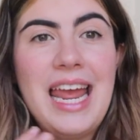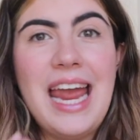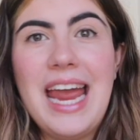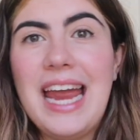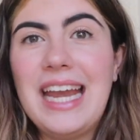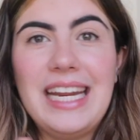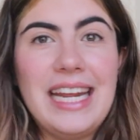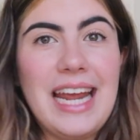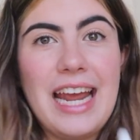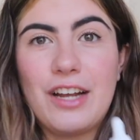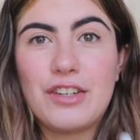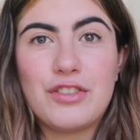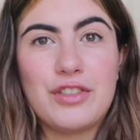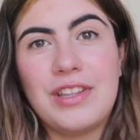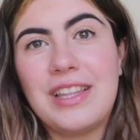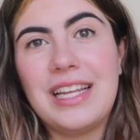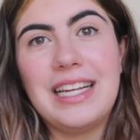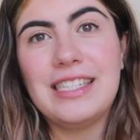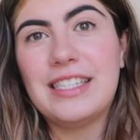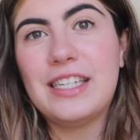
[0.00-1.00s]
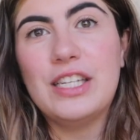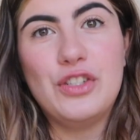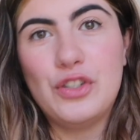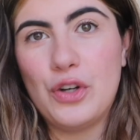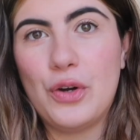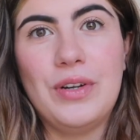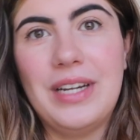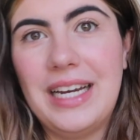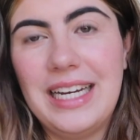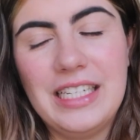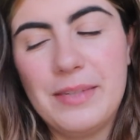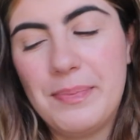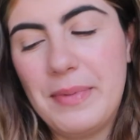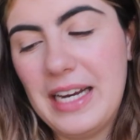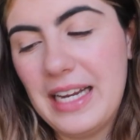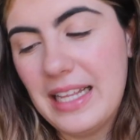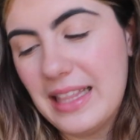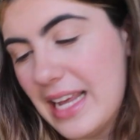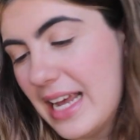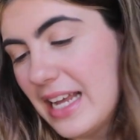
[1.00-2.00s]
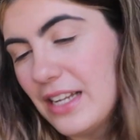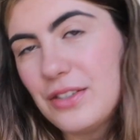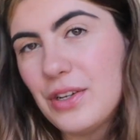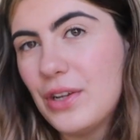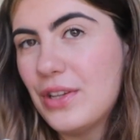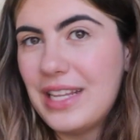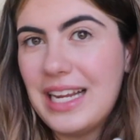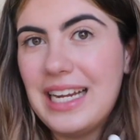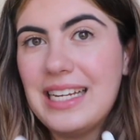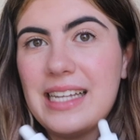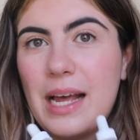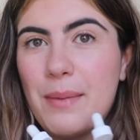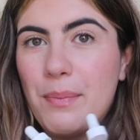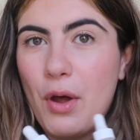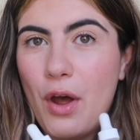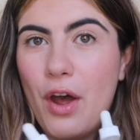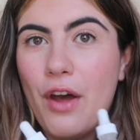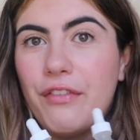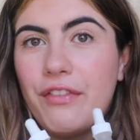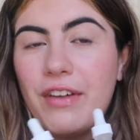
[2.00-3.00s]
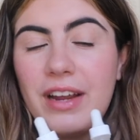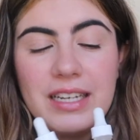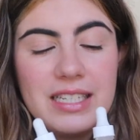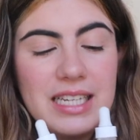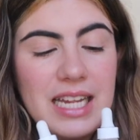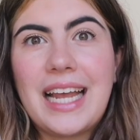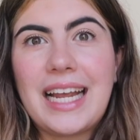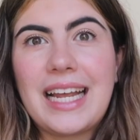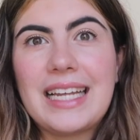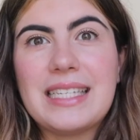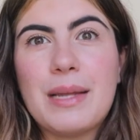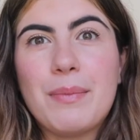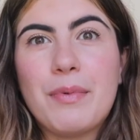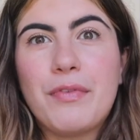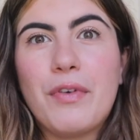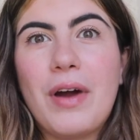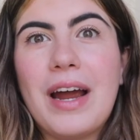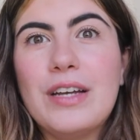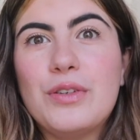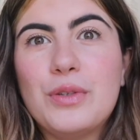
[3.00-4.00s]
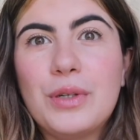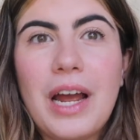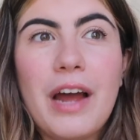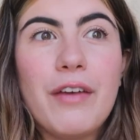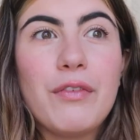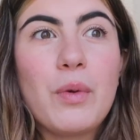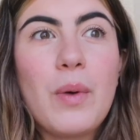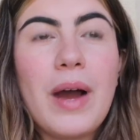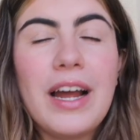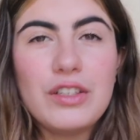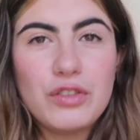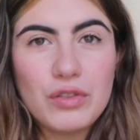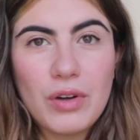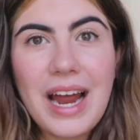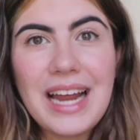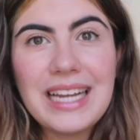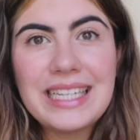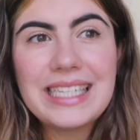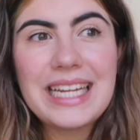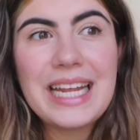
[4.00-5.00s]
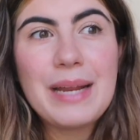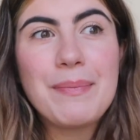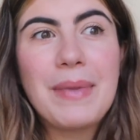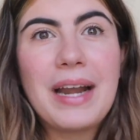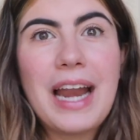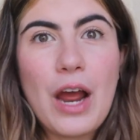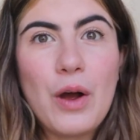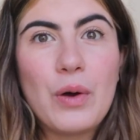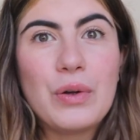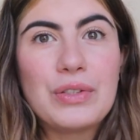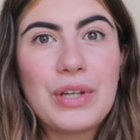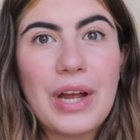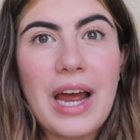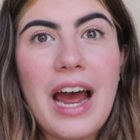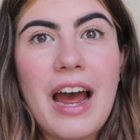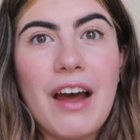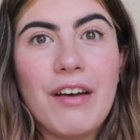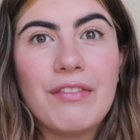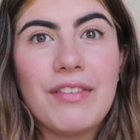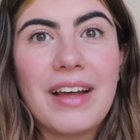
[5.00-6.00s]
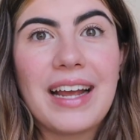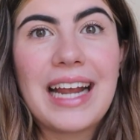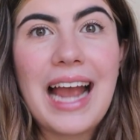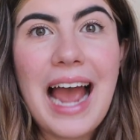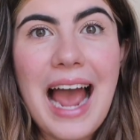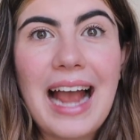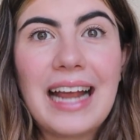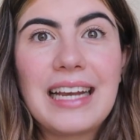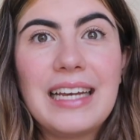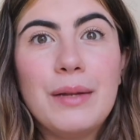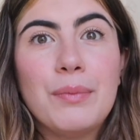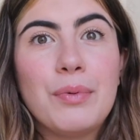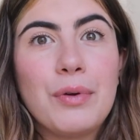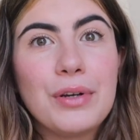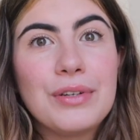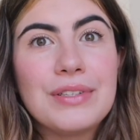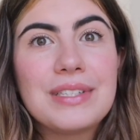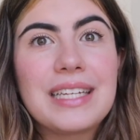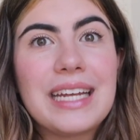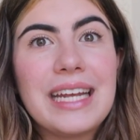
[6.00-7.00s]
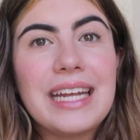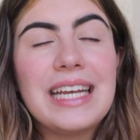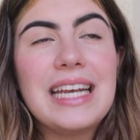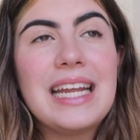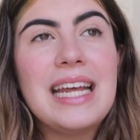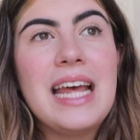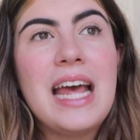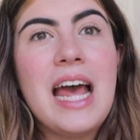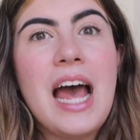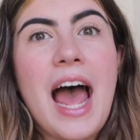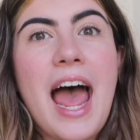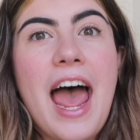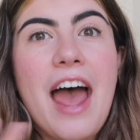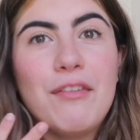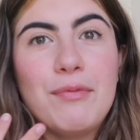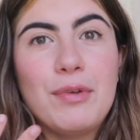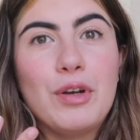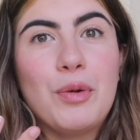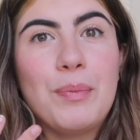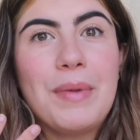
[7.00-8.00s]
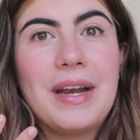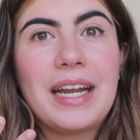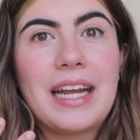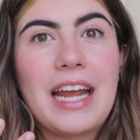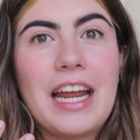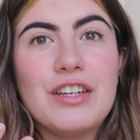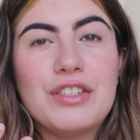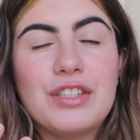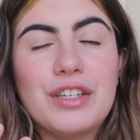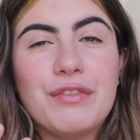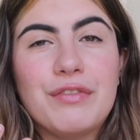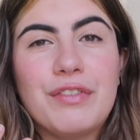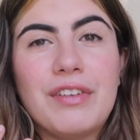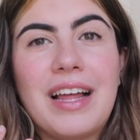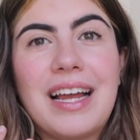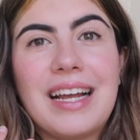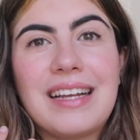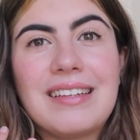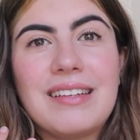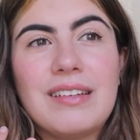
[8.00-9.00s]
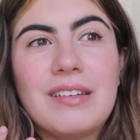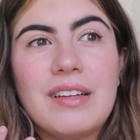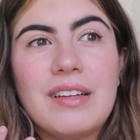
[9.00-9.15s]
any extra things that don't need to be in there, so these are perfect. Like I said before, I do have quite dry skin, but I also have like acne prone skin. I have been on medication for like